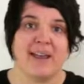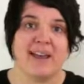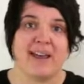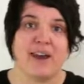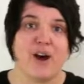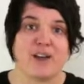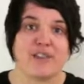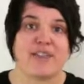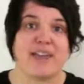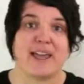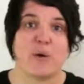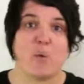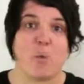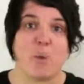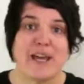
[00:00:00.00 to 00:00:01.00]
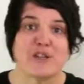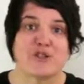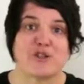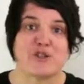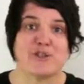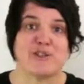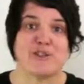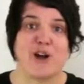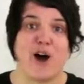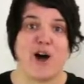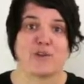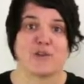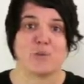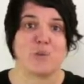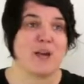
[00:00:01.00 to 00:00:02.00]
And I think we should
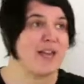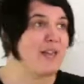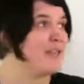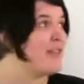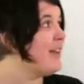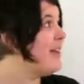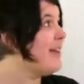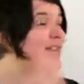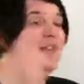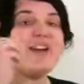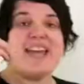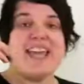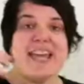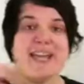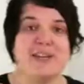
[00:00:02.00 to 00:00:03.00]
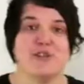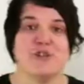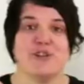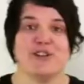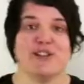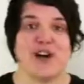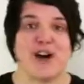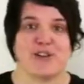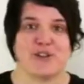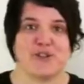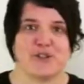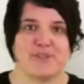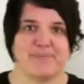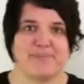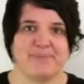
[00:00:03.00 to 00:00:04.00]
start with the
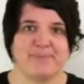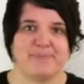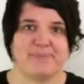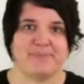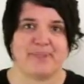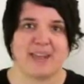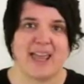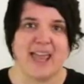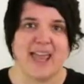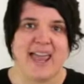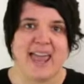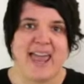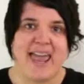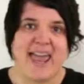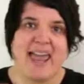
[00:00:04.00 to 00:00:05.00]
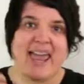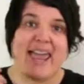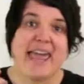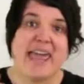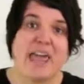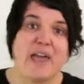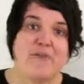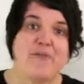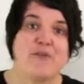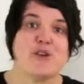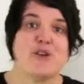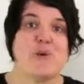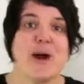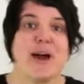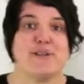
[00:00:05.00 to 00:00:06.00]
introduction. If
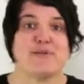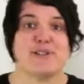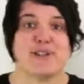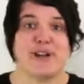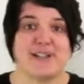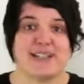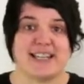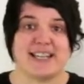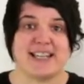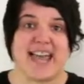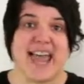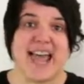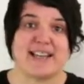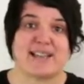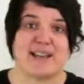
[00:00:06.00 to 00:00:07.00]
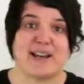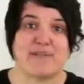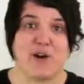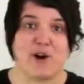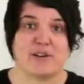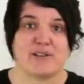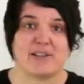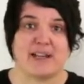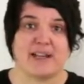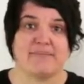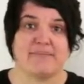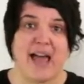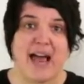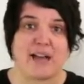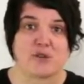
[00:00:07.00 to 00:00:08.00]
you have studied essay
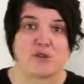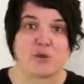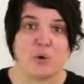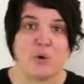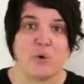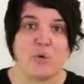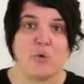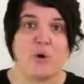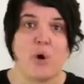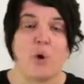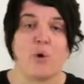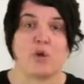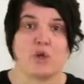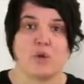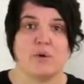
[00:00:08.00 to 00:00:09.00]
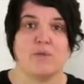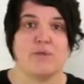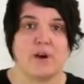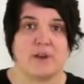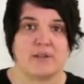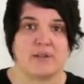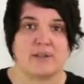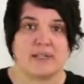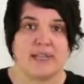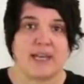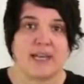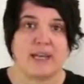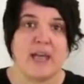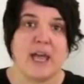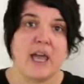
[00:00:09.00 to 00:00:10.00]
writing at school or
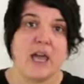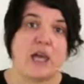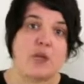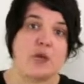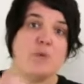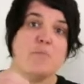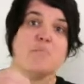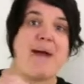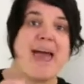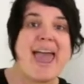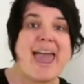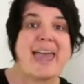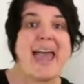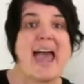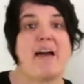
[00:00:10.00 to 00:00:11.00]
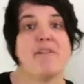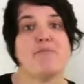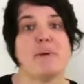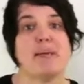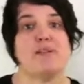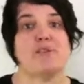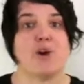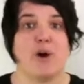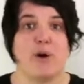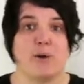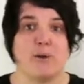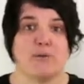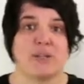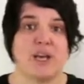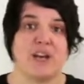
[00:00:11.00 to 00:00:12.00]
university, you may have been
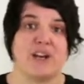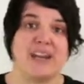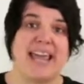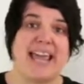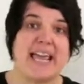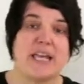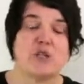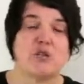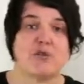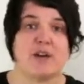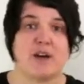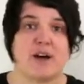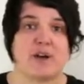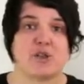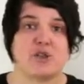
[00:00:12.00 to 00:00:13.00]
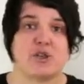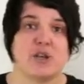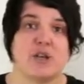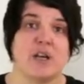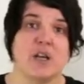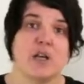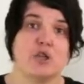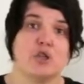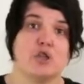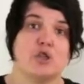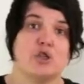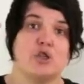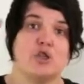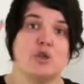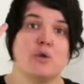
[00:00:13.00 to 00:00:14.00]
told an introduction
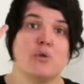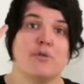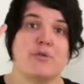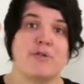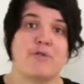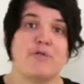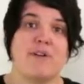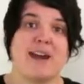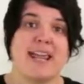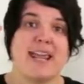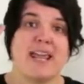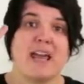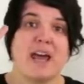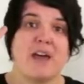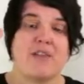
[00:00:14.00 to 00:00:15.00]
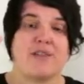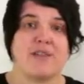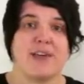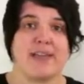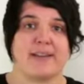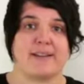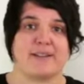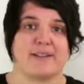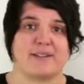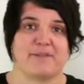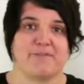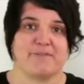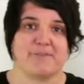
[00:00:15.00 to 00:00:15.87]
should do three things.